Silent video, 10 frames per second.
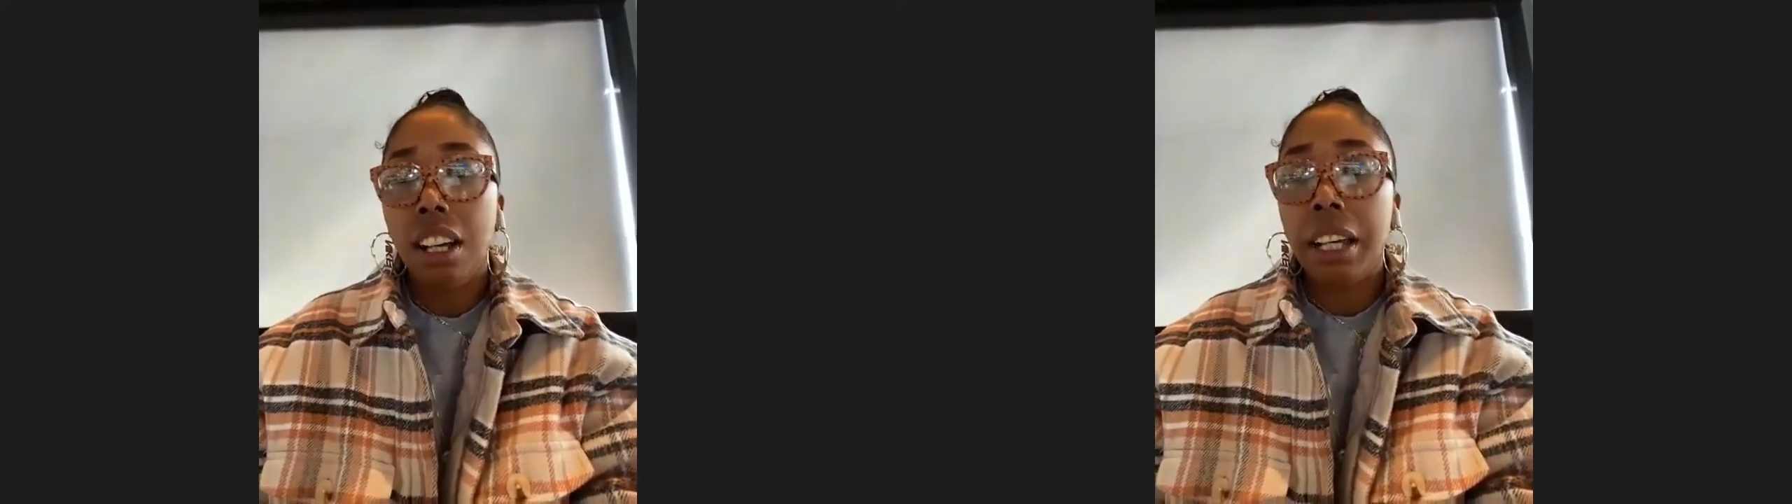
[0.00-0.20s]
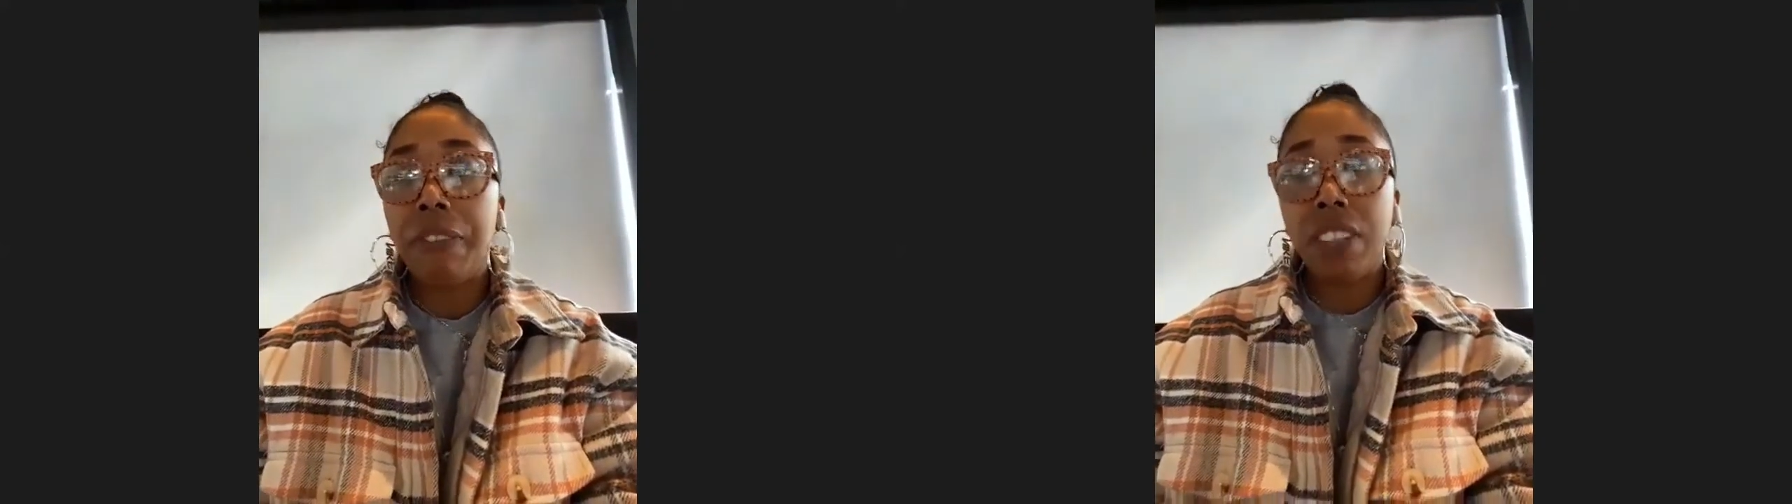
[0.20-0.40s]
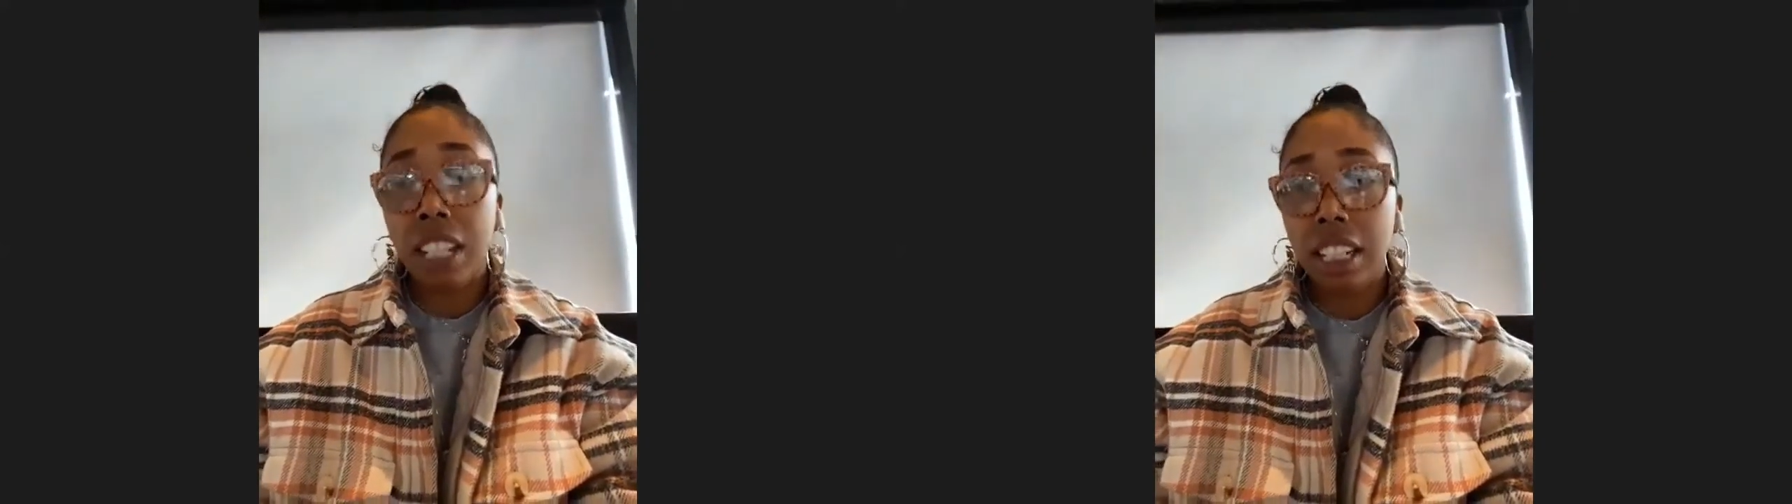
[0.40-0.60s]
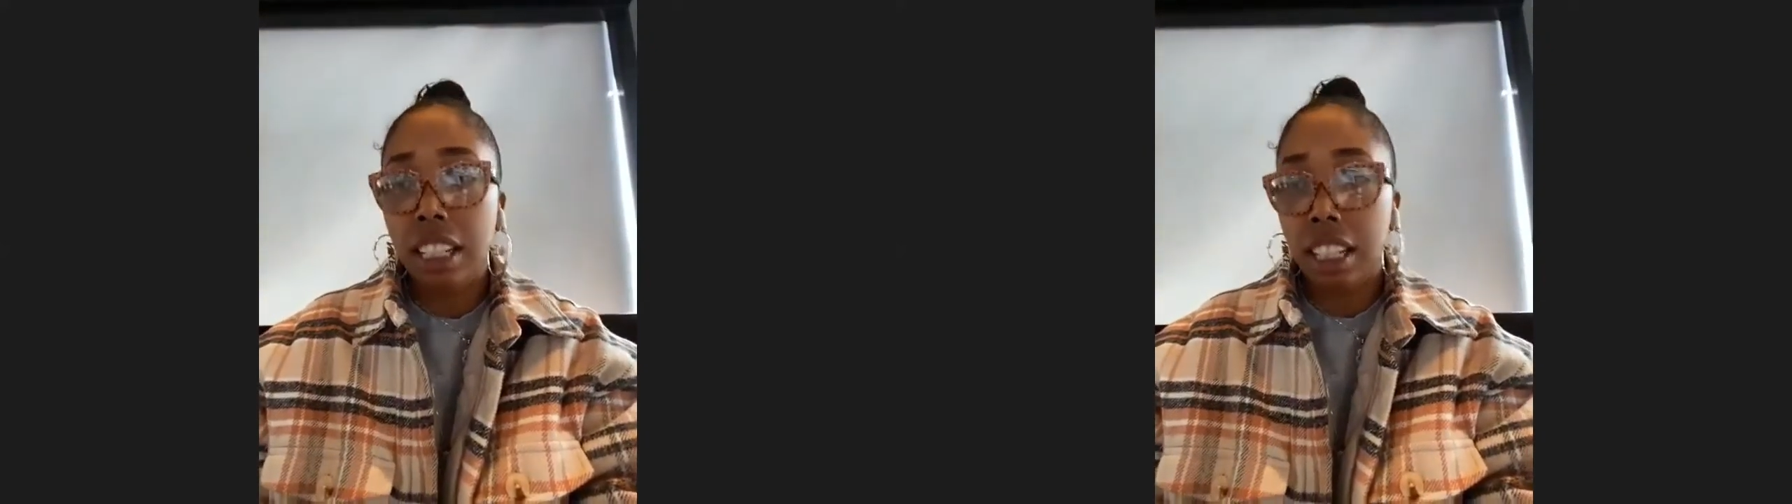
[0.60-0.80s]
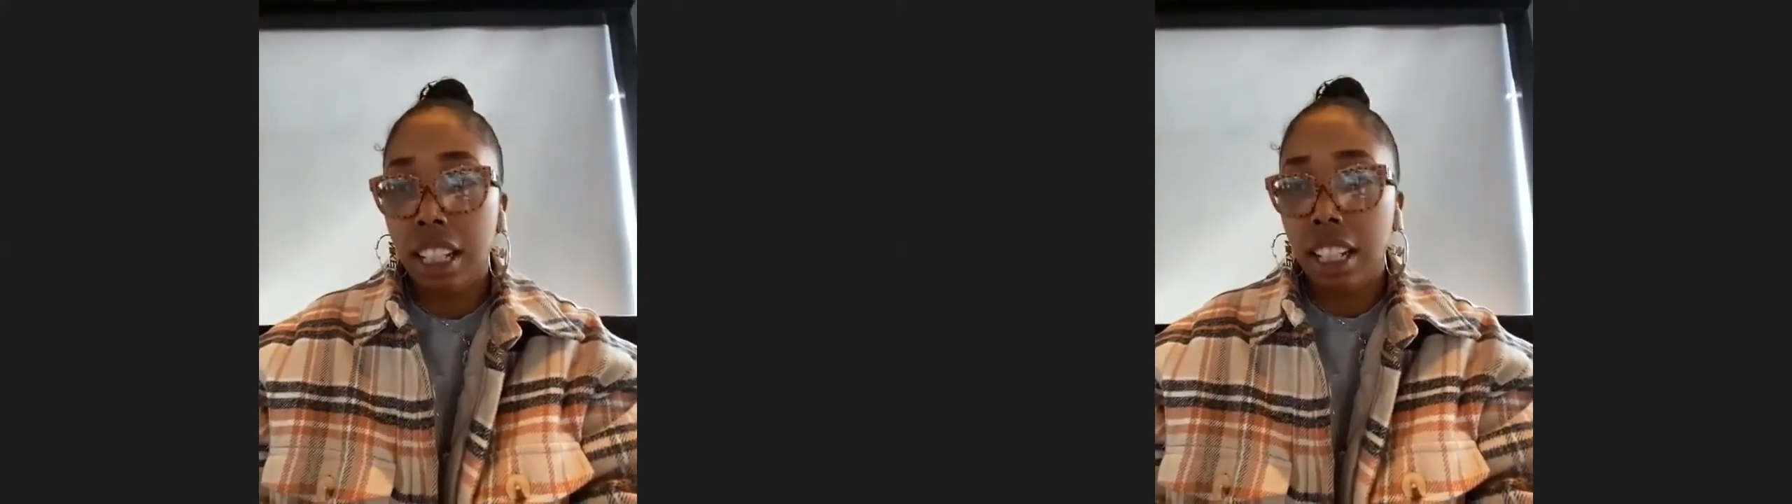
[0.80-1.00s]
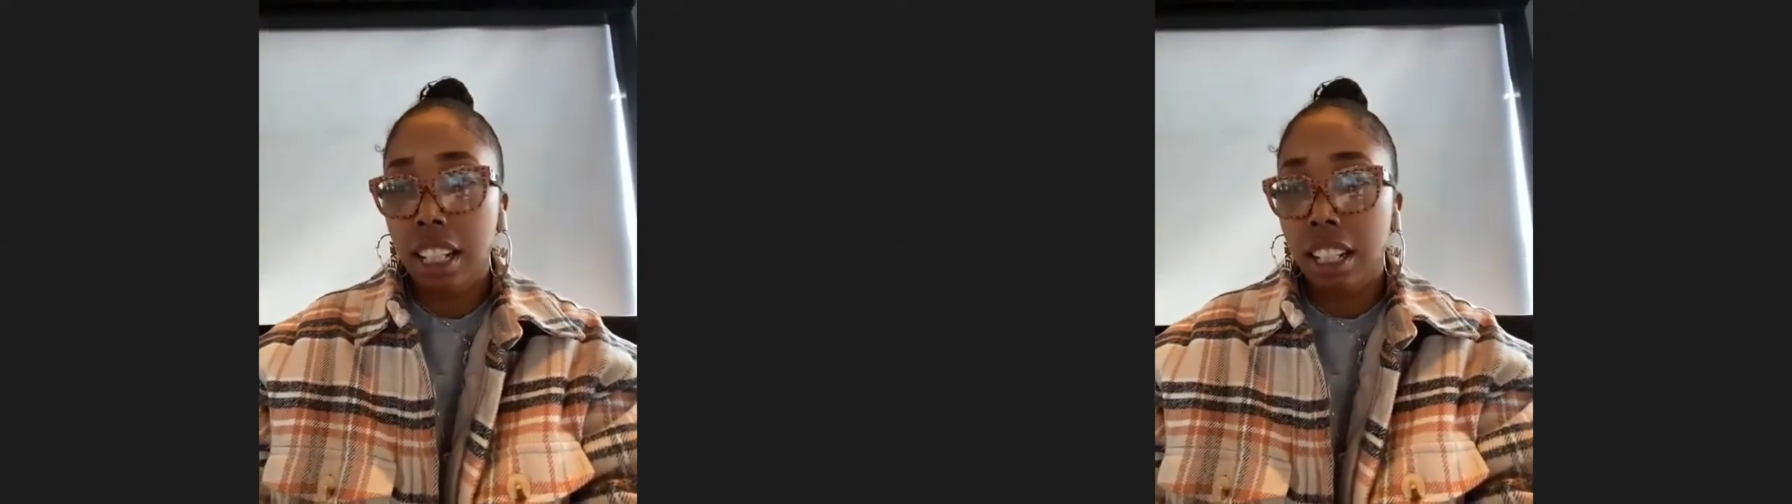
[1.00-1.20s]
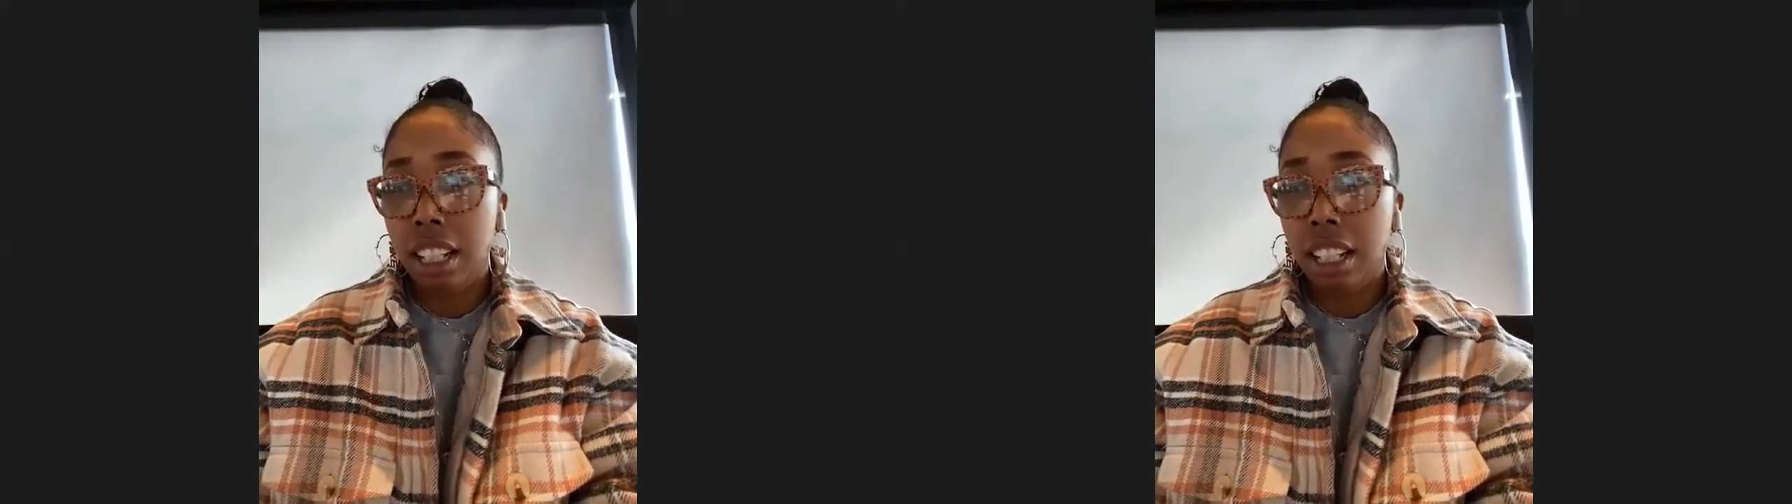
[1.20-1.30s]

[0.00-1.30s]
if anything,